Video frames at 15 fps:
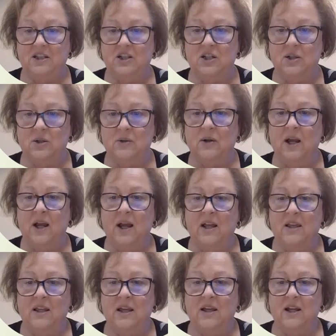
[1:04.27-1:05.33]
to
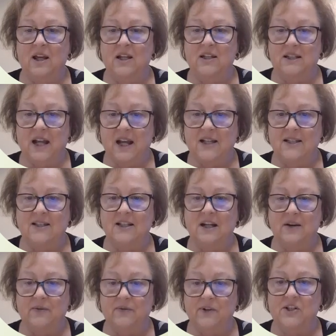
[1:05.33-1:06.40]
the intensity
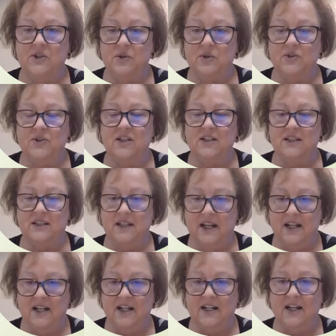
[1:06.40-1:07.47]
of resources
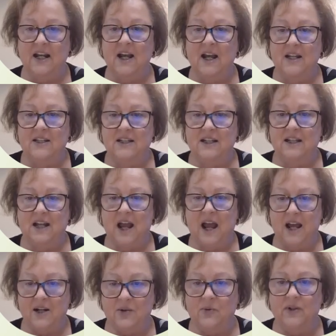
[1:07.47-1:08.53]
needed to
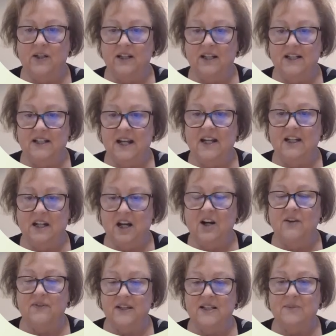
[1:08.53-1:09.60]
adequately take care
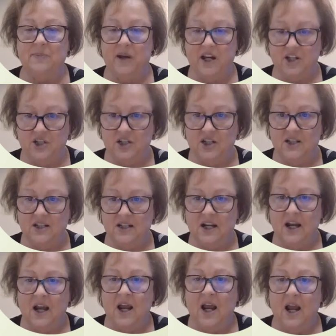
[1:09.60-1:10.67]
of this patient
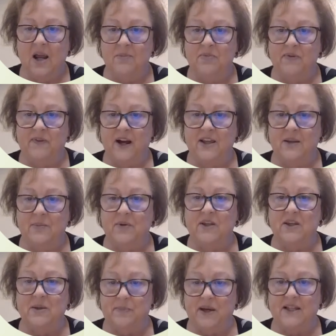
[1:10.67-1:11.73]
and provide them with
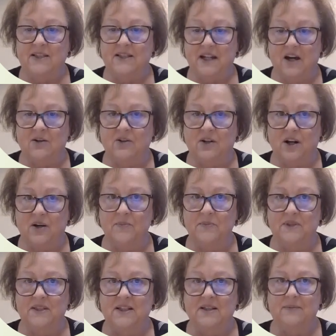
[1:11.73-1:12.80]
the best
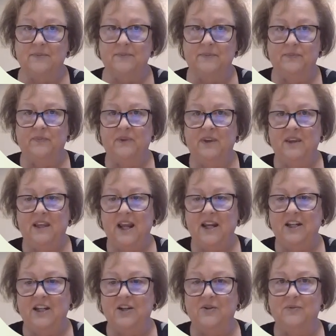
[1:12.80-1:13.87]
outcomes. Thank you.